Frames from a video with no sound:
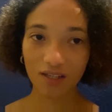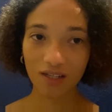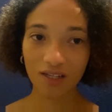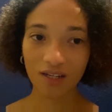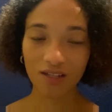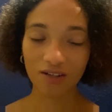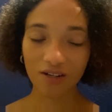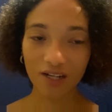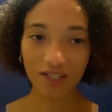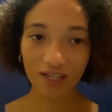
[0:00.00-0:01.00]
And they're
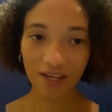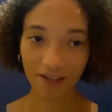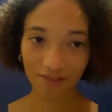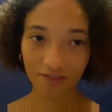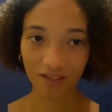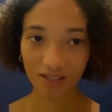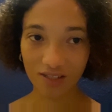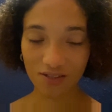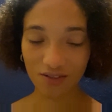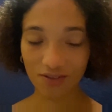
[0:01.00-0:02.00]
kind of heavy
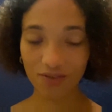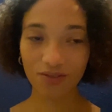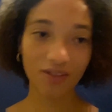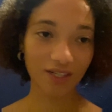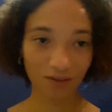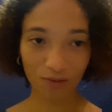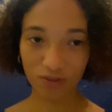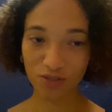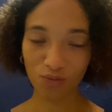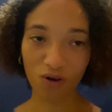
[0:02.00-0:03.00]
too, like
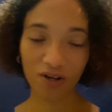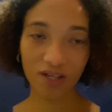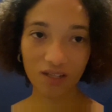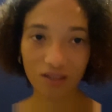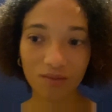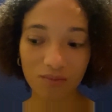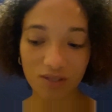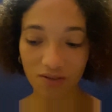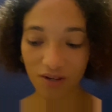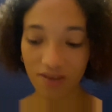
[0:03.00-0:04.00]
just walking in them.
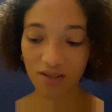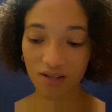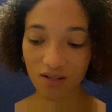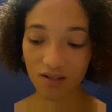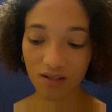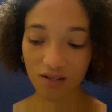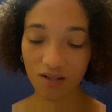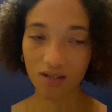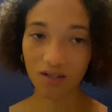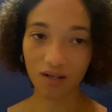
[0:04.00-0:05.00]
So I think
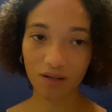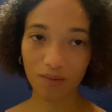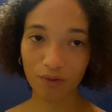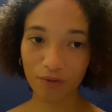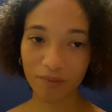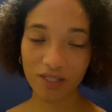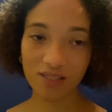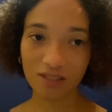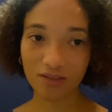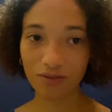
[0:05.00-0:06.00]
I'm gonna wear my
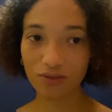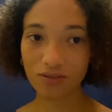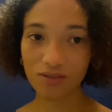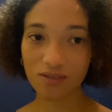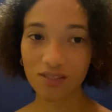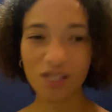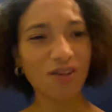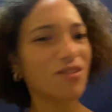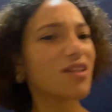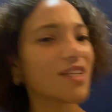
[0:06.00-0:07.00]
sandals. And
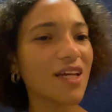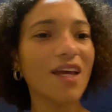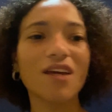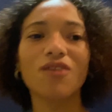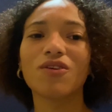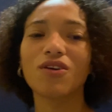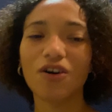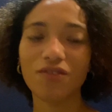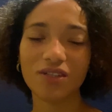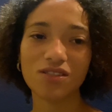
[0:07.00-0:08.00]
also like taking it on and
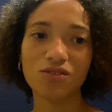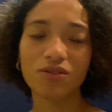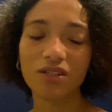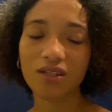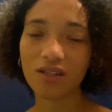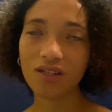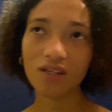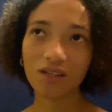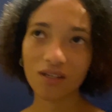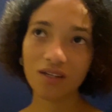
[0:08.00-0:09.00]
off is annoying.
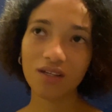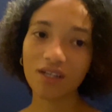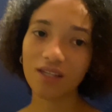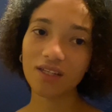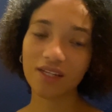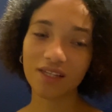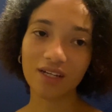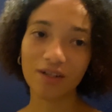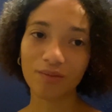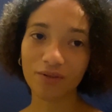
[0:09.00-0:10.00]
Like at the
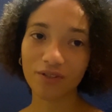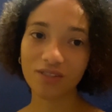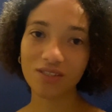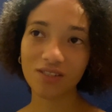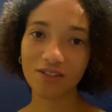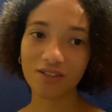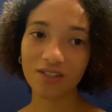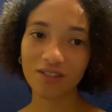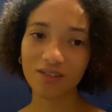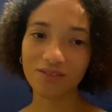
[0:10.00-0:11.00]
airport
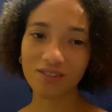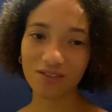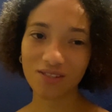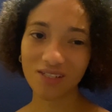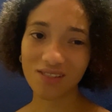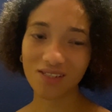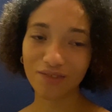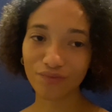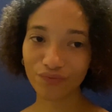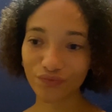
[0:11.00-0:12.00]
security with
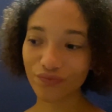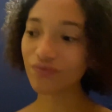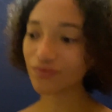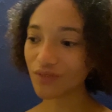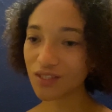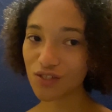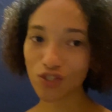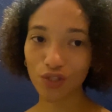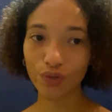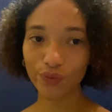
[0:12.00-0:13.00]
TSA.
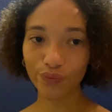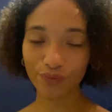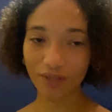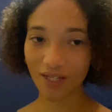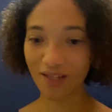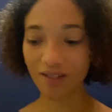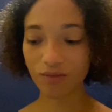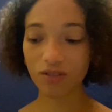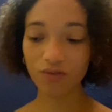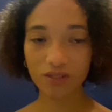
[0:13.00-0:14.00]
So yeah, I think I'm
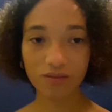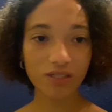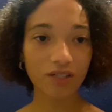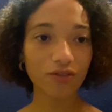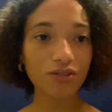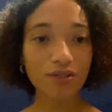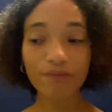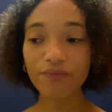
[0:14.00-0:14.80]
just gonna wear some sandals.